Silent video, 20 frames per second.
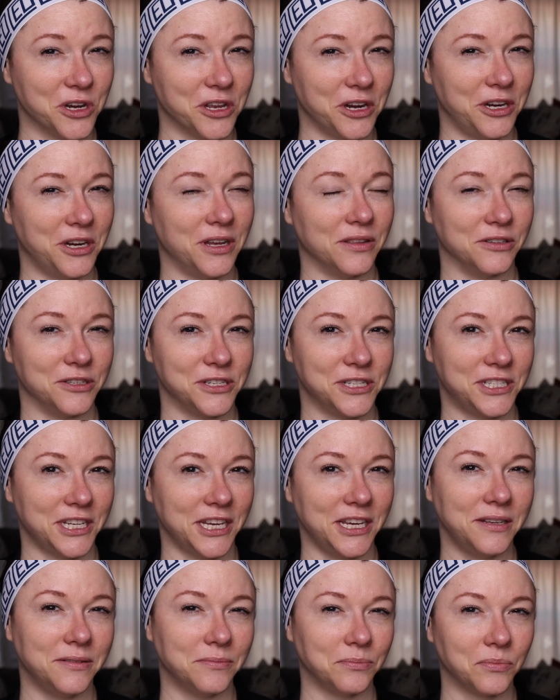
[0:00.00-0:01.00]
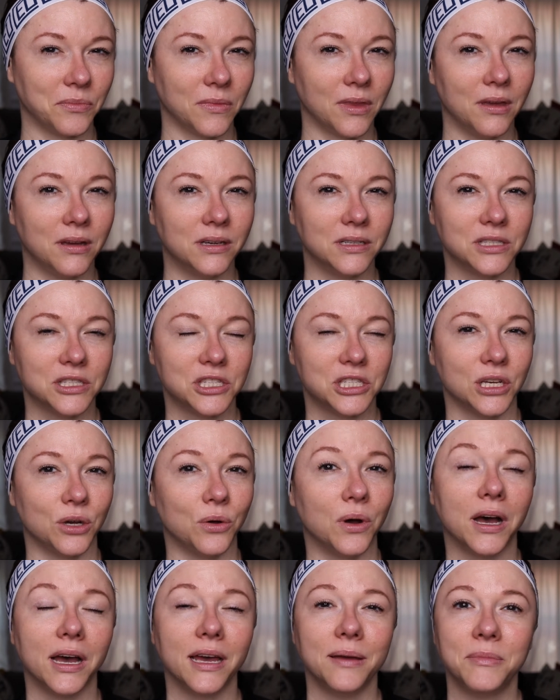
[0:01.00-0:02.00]
in another state, so
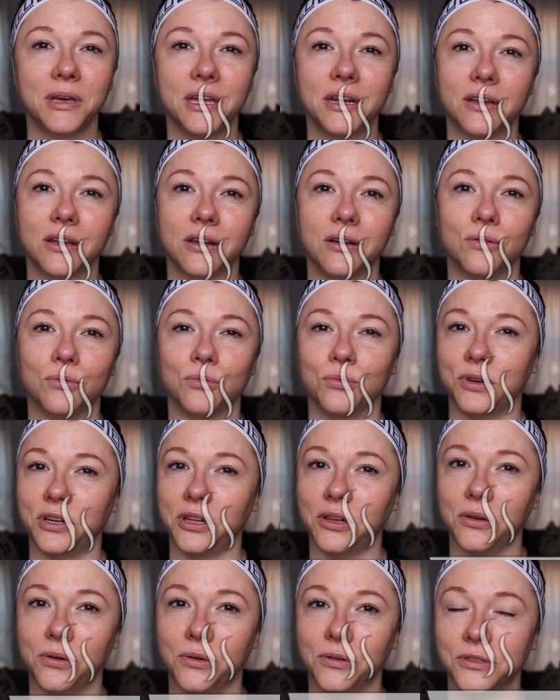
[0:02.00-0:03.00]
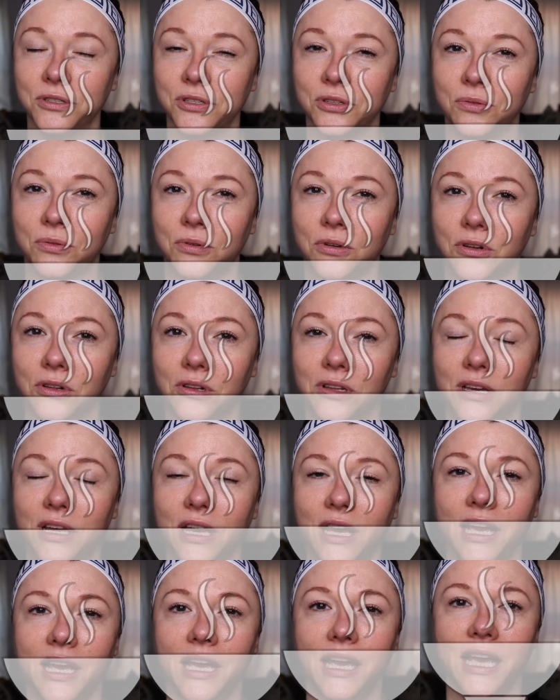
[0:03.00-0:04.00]
I'm gonna go real old school
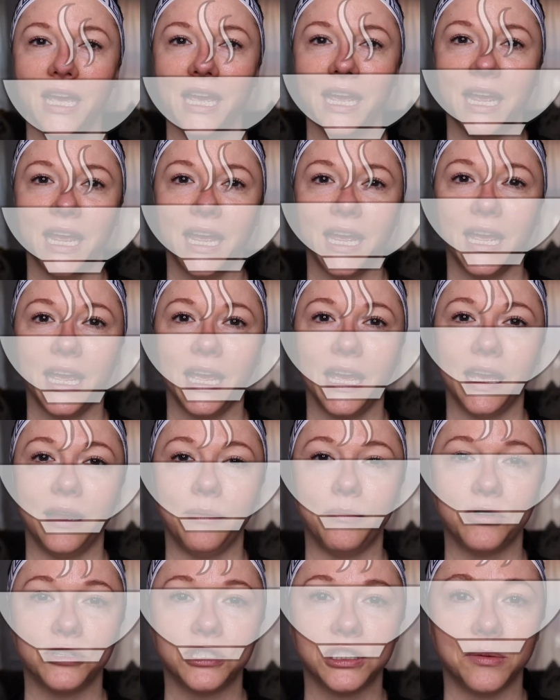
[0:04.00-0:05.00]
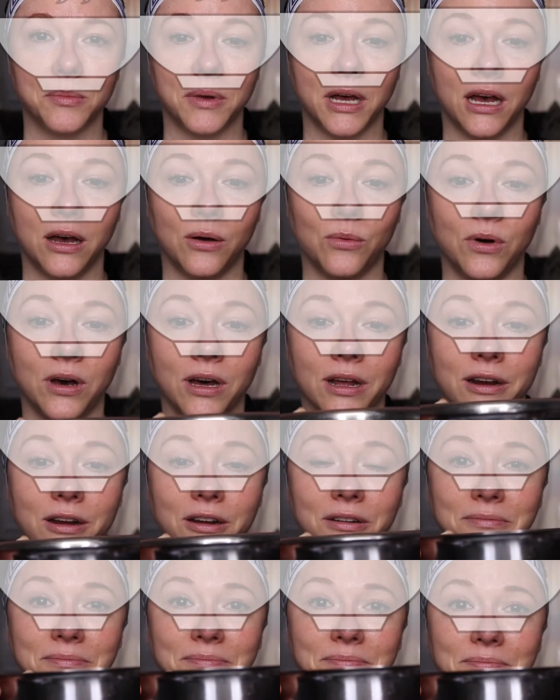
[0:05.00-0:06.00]
and put some hot
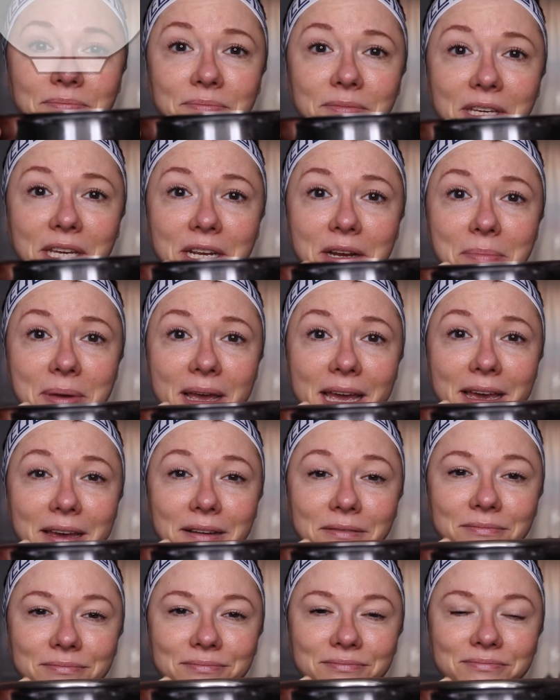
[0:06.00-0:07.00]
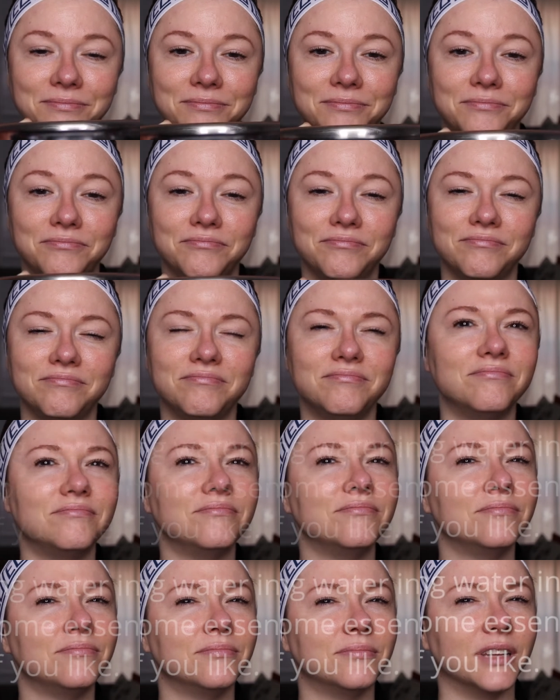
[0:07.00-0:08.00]
water in a pan,
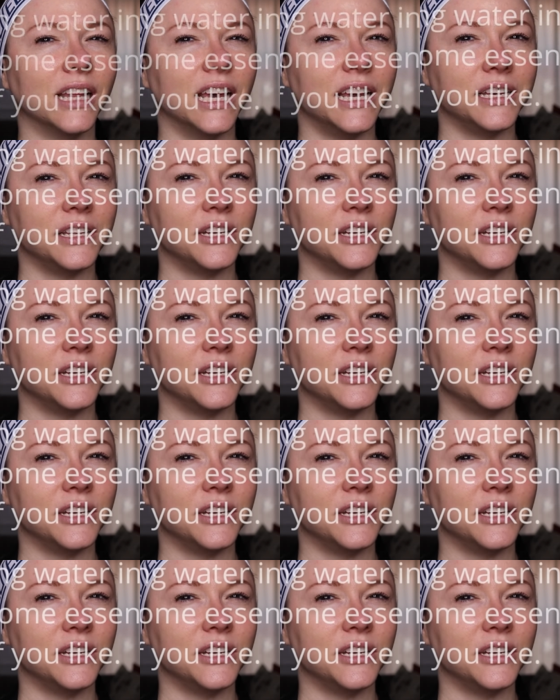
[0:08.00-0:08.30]
like